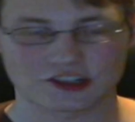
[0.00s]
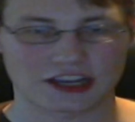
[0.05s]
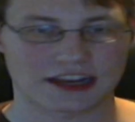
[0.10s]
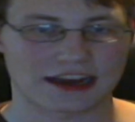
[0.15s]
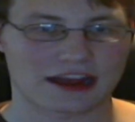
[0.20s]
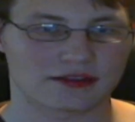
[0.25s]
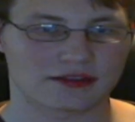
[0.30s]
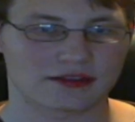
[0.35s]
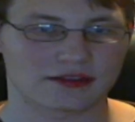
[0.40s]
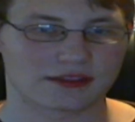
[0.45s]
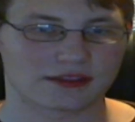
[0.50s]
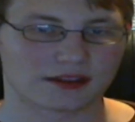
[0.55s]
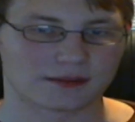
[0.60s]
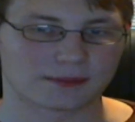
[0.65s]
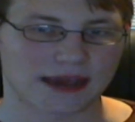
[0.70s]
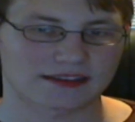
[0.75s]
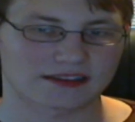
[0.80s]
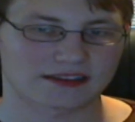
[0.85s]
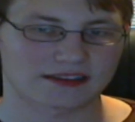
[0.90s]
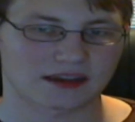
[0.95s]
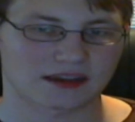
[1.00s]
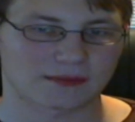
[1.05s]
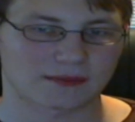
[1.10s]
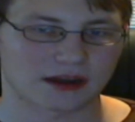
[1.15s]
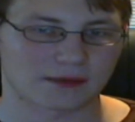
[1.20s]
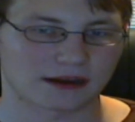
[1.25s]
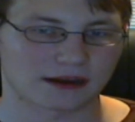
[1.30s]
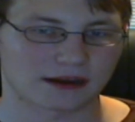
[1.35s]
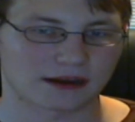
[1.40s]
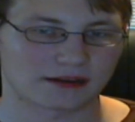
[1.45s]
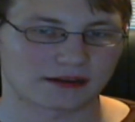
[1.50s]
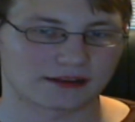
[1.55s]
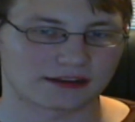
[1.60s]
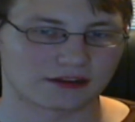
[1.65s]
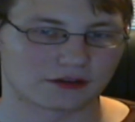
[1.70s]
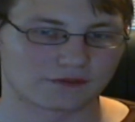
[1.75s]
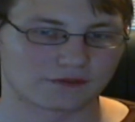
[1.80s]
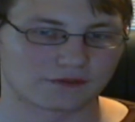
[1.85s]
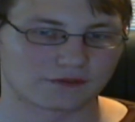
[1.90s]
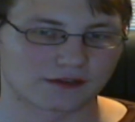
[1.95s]
Yeah, I'll probably check it out. The packs
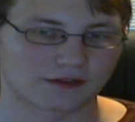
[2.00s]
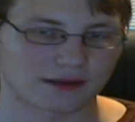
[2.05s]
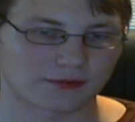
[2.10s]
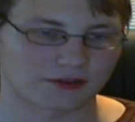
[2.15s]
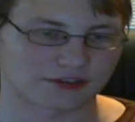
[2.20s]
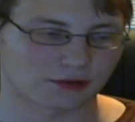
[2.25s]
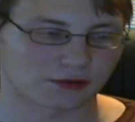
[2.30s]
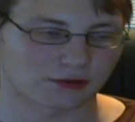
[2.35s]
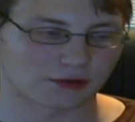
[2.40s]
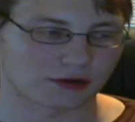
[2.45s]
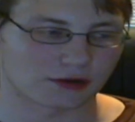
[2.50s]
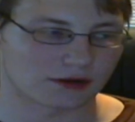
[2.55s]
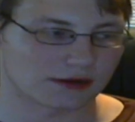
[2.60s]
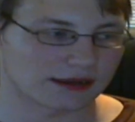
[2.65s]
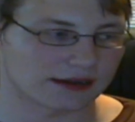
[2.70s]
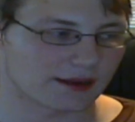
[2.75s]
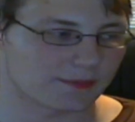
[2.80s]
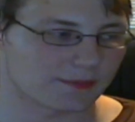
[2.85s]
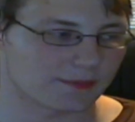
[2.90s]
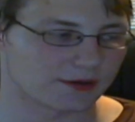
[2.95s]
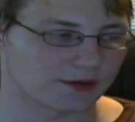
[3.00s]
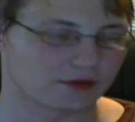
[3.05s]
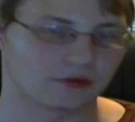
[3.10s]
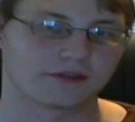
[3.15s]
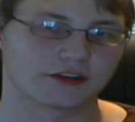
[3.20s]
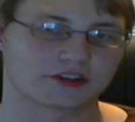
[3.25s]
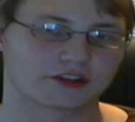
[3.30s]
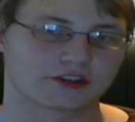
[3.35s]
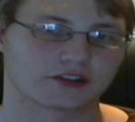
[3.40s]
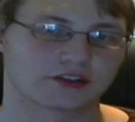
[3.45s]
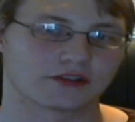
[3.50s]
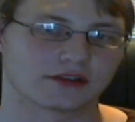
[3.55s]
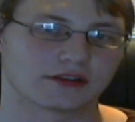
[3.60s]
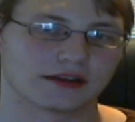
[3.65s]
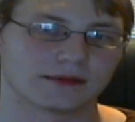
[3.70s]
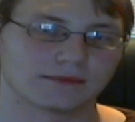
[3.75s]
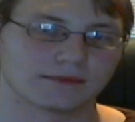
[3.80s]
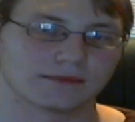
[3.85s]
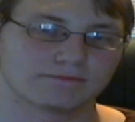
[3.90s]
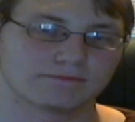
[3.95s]
come out apparently in November, so I'll hit it up
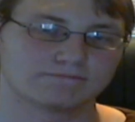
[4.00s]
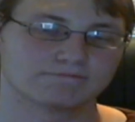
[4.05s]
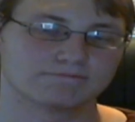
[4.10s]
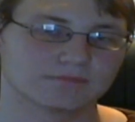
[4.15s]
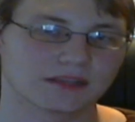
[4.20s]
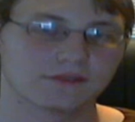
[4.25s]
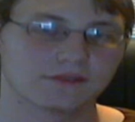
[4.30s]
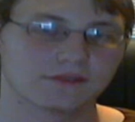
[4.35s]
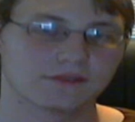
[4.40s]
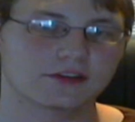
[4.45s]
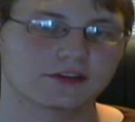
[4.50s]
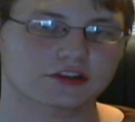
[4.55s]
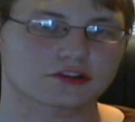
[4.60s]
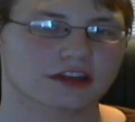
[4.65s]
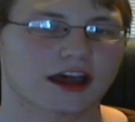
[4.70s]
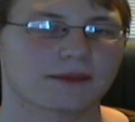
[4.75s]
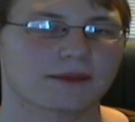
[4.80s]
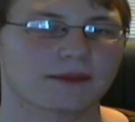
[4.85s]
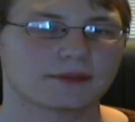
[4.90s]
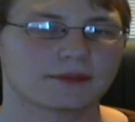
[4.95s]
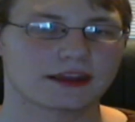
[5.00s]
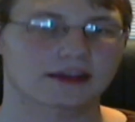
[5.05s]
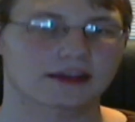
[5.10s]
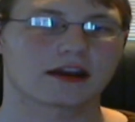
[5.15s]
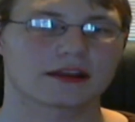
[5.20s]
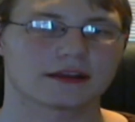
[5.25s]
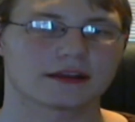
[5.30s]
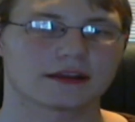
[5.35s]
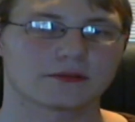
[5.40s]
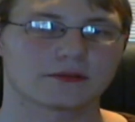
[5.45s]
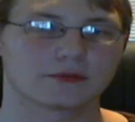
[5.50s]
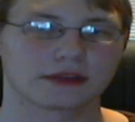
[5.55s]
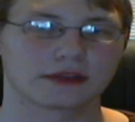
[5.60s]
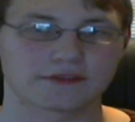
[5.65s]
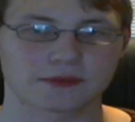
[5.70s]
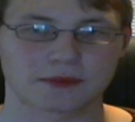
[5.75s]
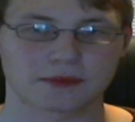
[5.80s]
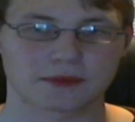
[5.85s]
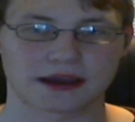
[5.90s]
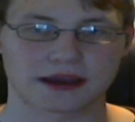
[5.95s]
and do official top
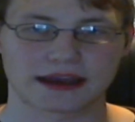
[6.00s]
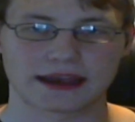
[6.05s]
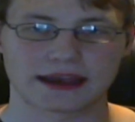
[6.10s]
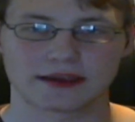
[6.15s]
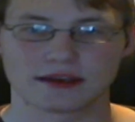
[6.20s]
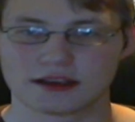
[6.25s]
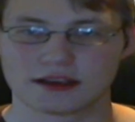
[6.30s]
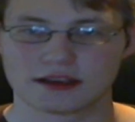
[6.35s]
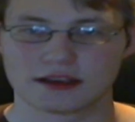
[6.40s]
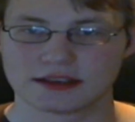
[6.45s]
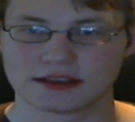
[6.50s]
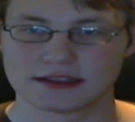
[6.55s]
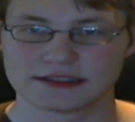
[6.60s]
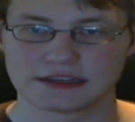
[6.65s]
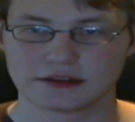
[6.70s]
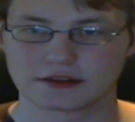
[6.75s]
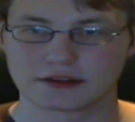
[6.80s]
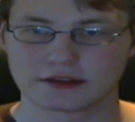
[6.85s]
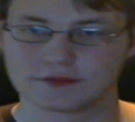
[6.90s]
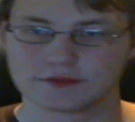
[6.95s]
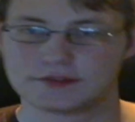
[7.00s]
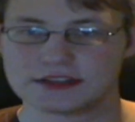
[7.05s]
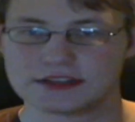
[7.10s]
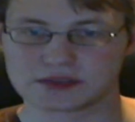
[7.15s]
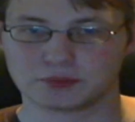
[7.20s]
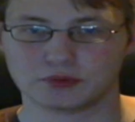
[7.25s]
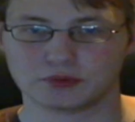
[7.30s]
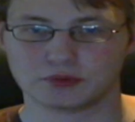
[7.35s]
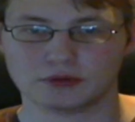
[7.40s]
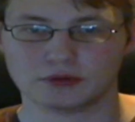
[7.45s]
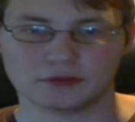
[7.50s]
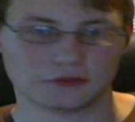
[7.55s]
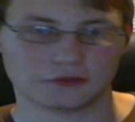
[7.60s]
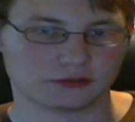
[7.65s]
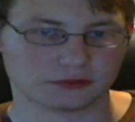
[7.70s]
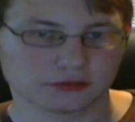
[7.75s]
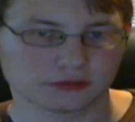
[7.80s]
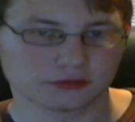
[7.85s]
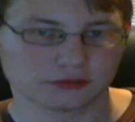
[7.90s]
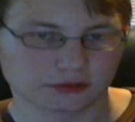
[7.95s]
deck on it. Give it my seal
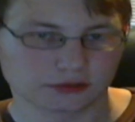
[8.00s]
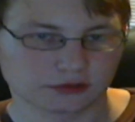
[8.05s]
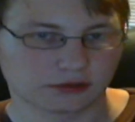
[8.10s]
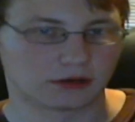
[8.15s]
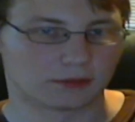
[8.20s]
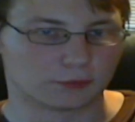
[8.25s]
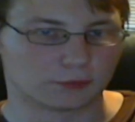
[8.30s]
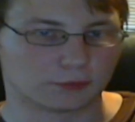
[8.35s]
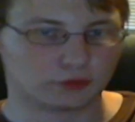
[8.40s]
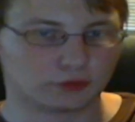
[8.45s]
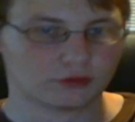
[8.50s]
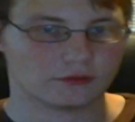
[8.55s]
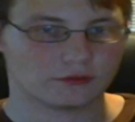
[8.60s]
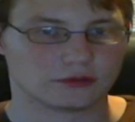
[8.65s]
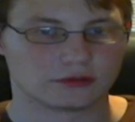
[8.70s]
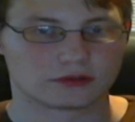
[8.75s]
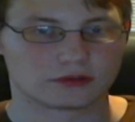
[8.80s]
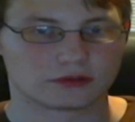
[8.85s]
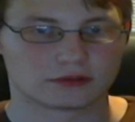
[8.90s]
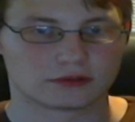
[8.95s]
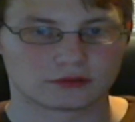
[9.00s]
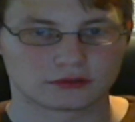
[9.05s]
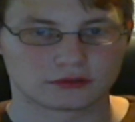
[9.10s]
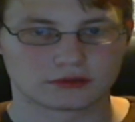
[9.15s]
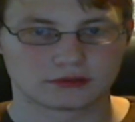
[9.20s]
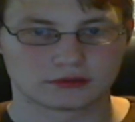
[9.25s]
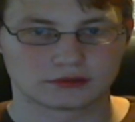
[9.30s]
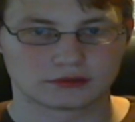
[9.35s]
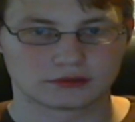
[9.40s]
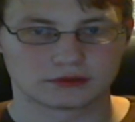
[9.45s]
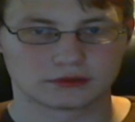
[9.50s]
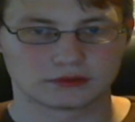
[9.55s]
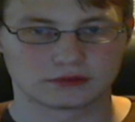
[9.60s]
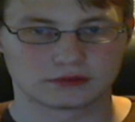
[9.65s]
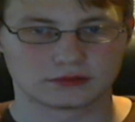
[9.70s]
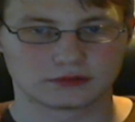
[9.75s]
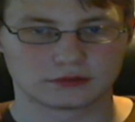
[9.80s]
of disapproval or approval,